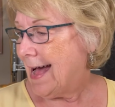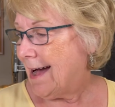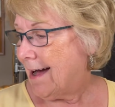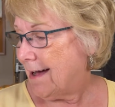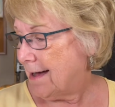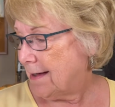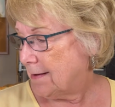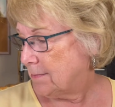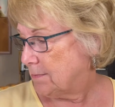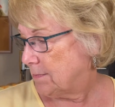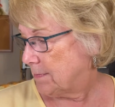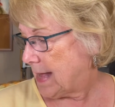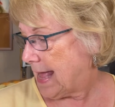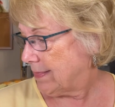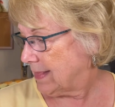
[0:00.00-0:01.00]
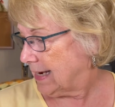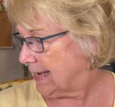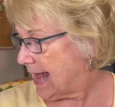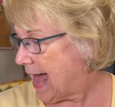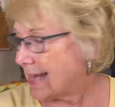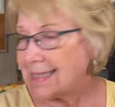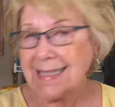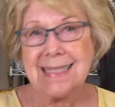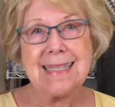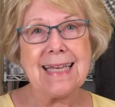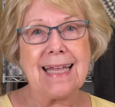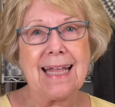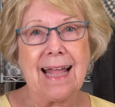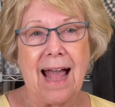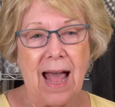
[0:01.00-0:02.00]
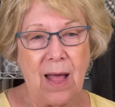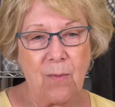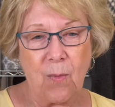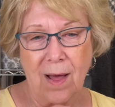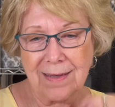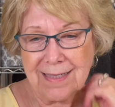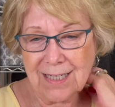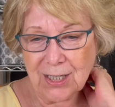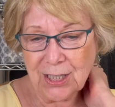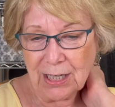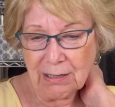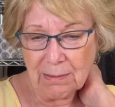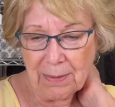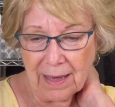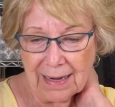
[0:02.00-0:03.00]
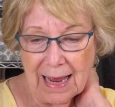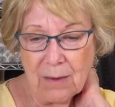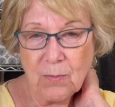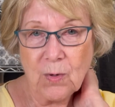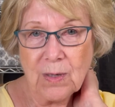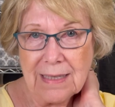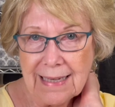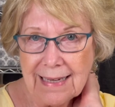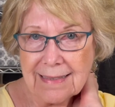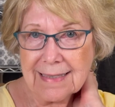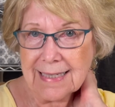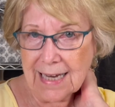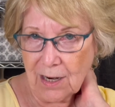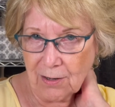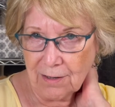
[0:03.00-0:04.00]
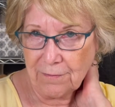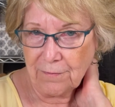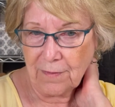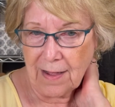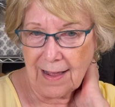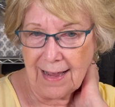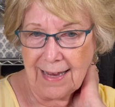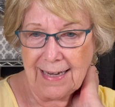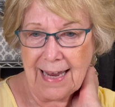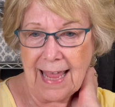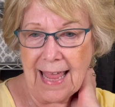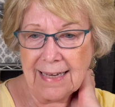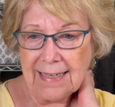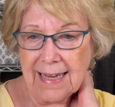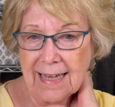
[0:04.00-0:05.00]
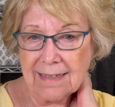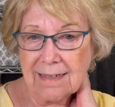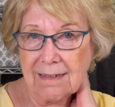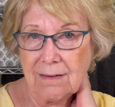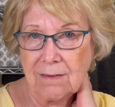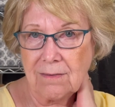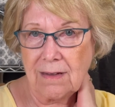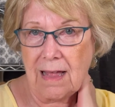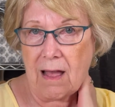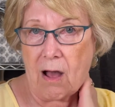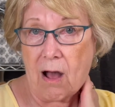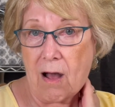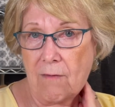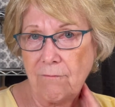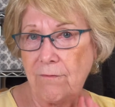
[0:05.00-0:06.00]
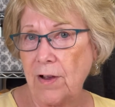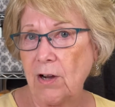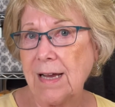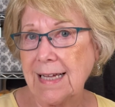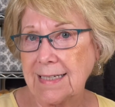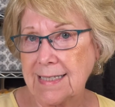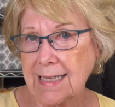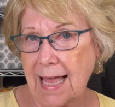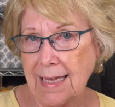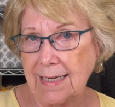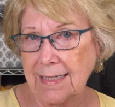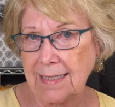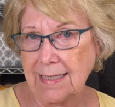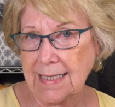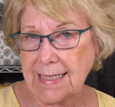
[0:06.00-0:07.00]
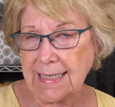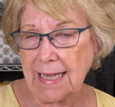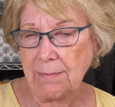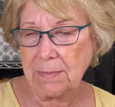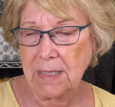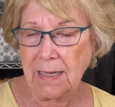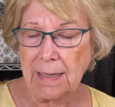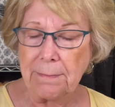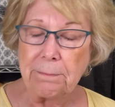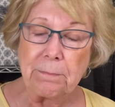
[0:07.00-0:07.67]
And the last thing I want to share about, I'm really terrified and yet very excited at the same time.